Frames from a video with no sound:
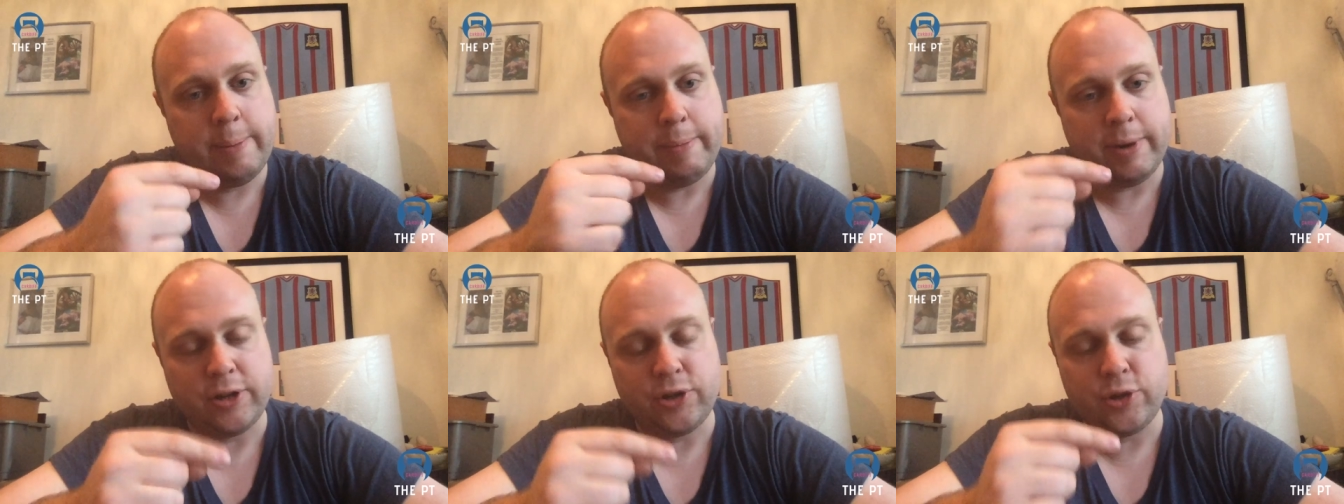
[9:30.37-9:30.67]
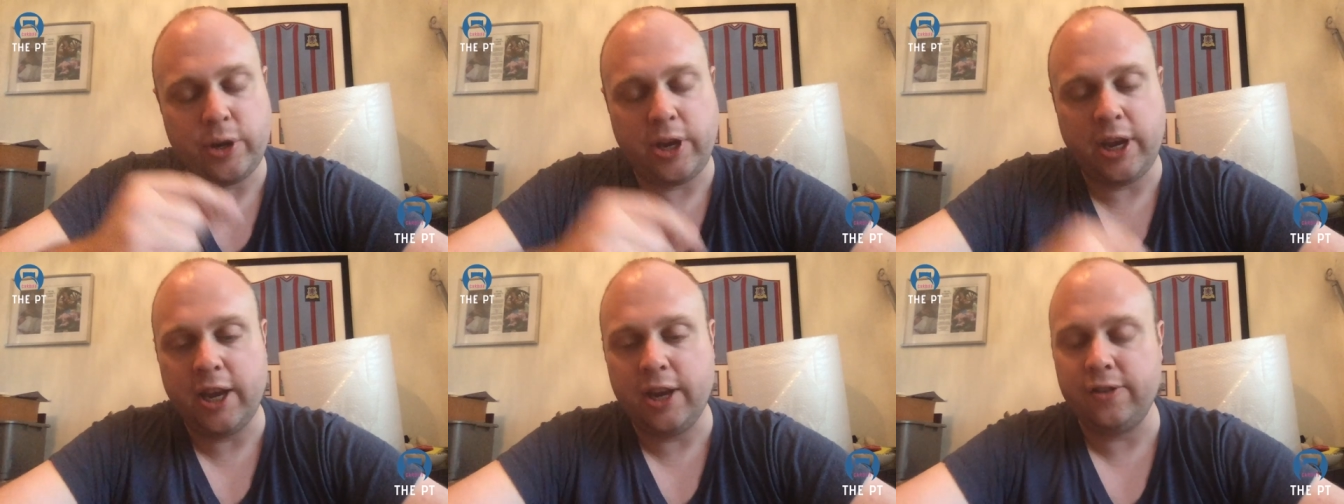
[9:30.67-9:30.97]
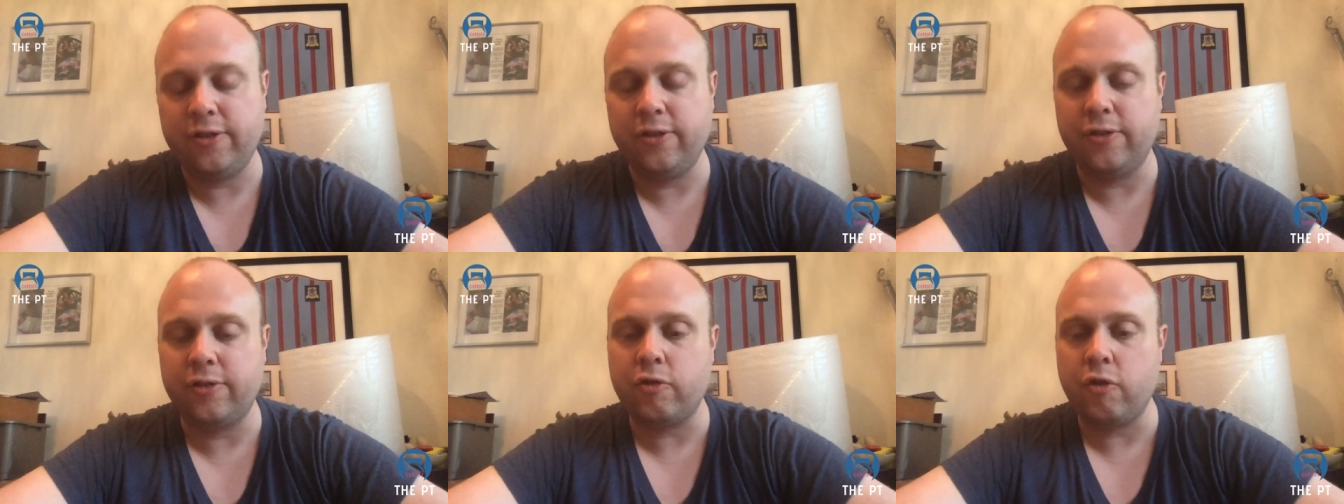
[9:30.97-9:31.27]
Make sure you
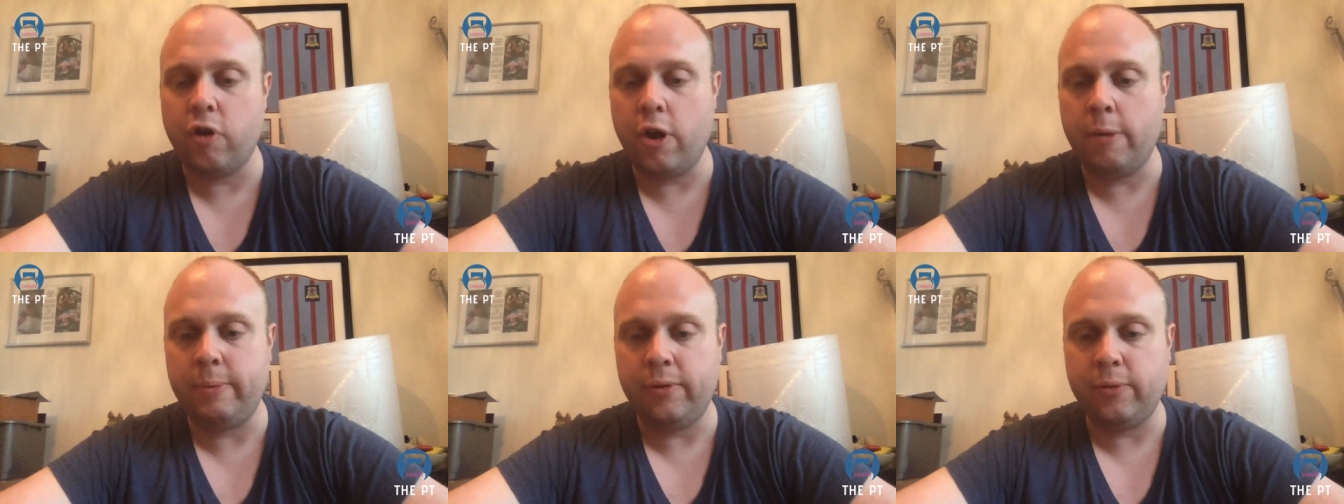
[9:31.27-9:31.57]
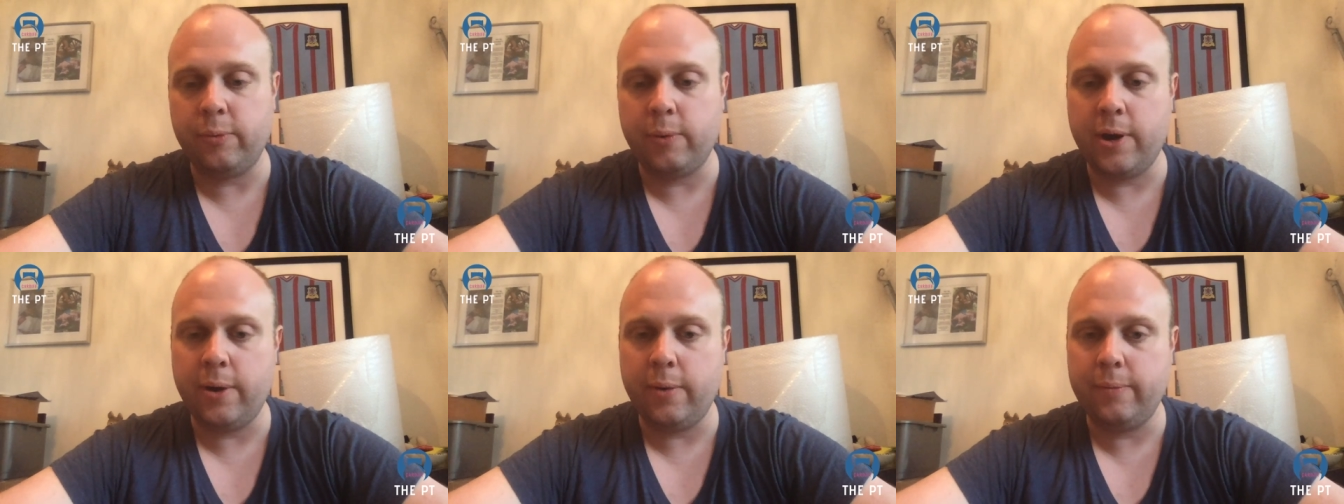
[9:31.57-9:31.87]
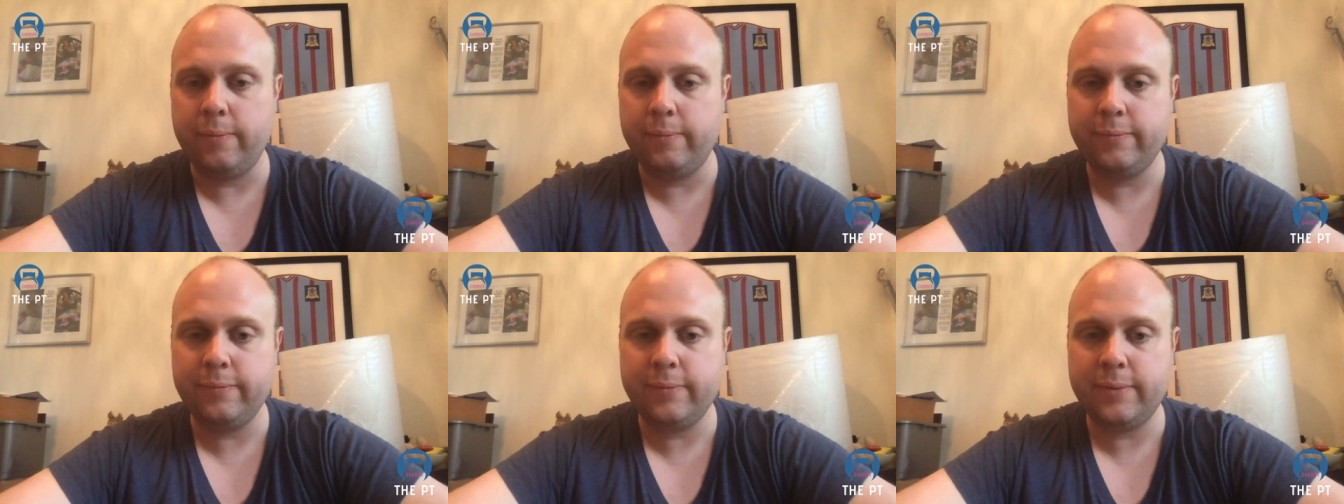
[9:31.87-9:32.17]
hit subscribe as well.
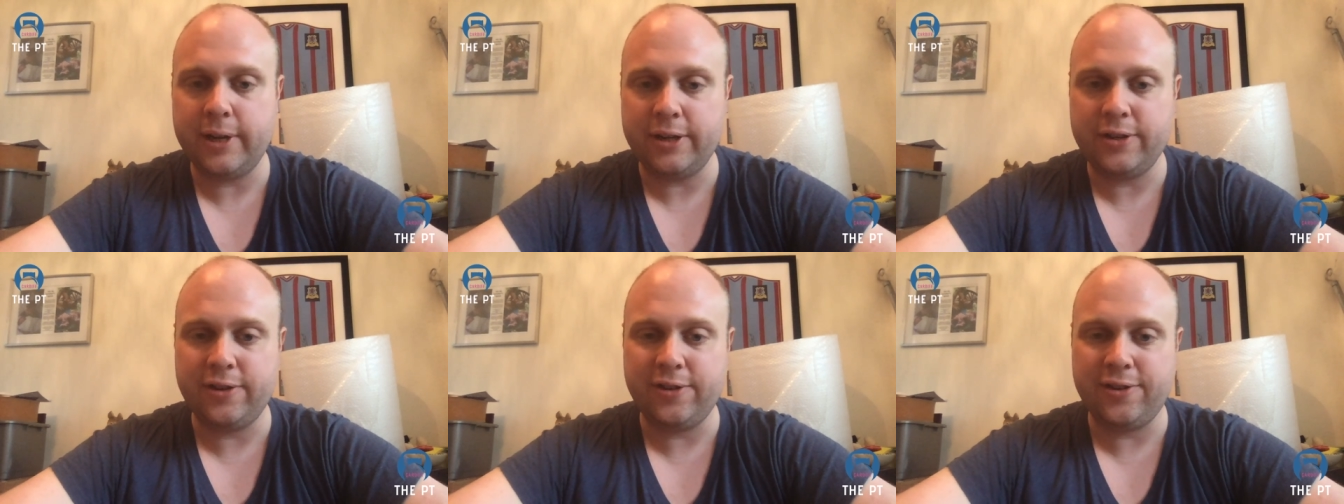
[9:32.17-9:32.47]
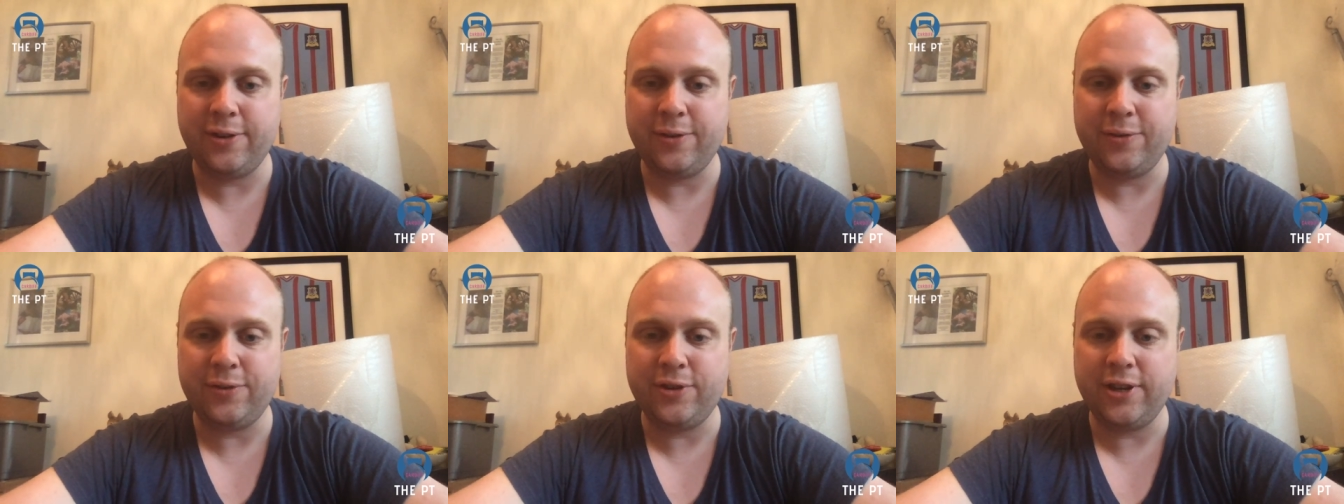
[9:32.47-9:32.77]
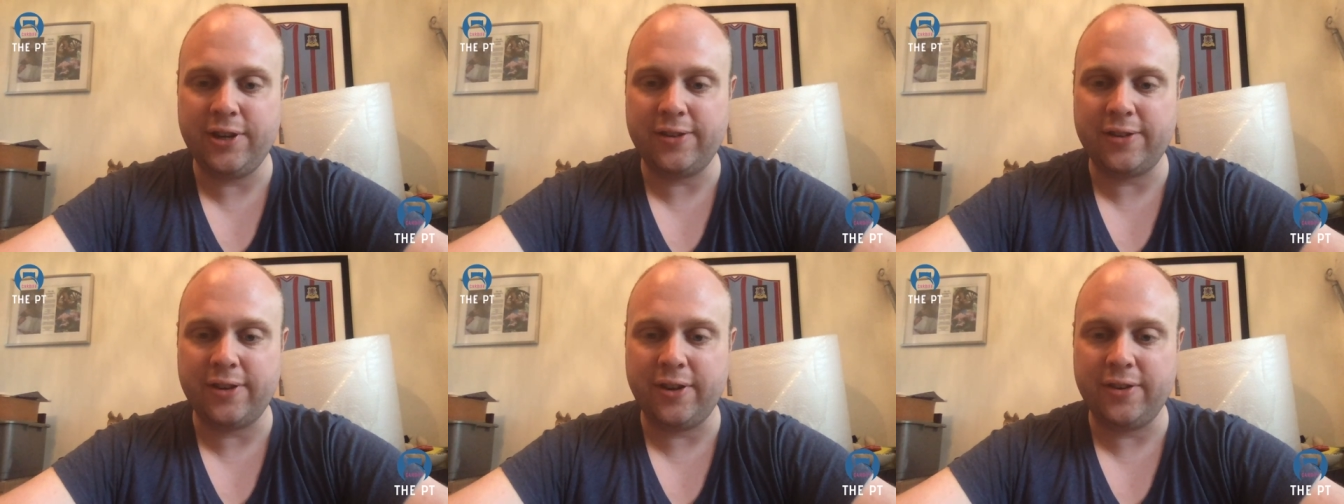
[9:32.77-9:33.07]
Catch you soon.
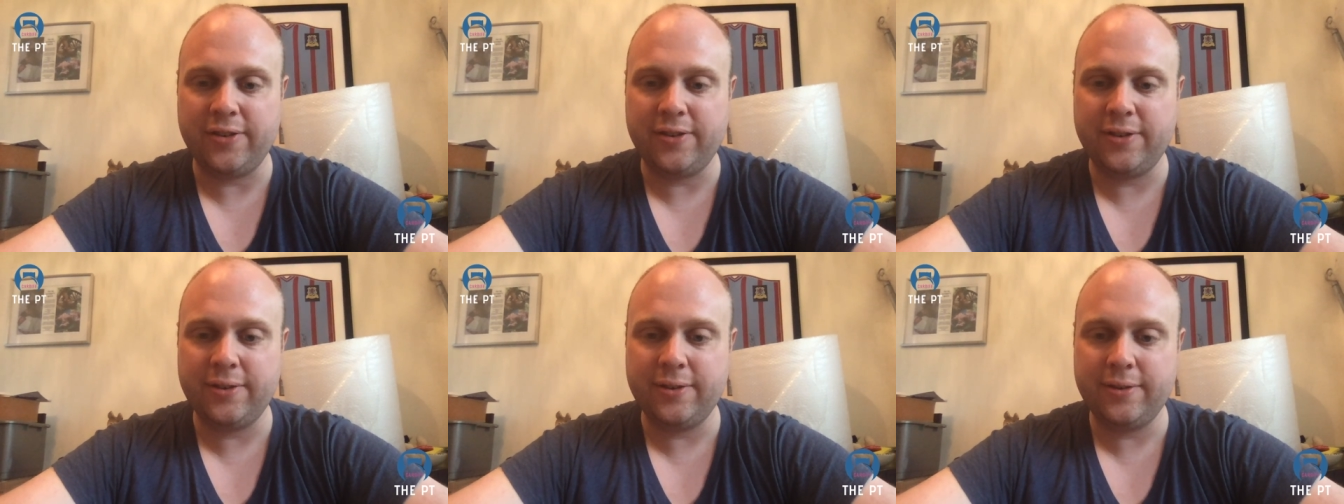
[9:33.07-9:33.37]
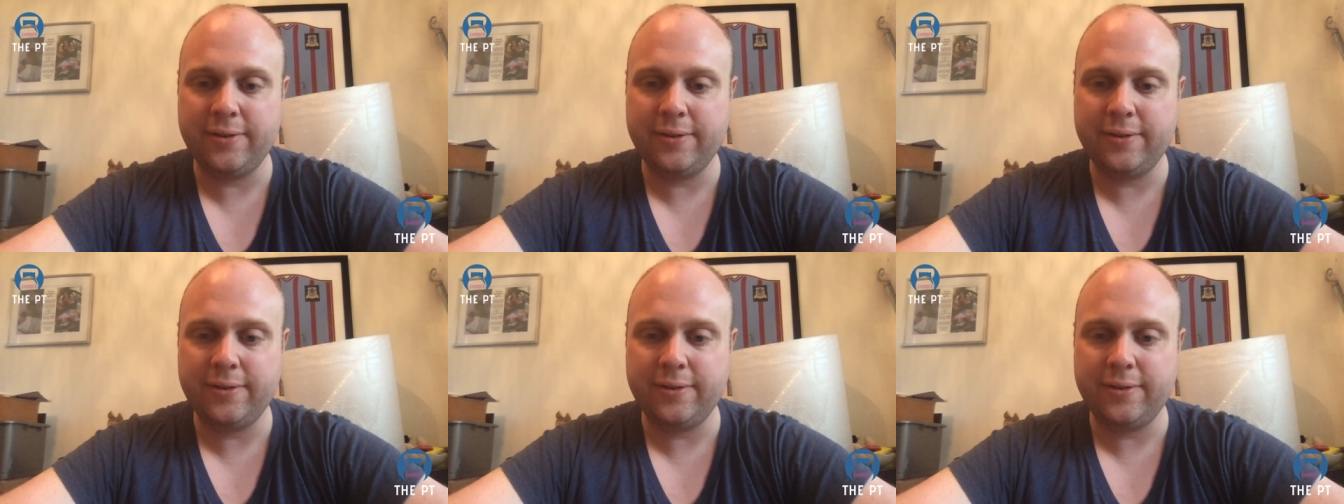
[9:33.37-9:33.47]
Cheers, guys.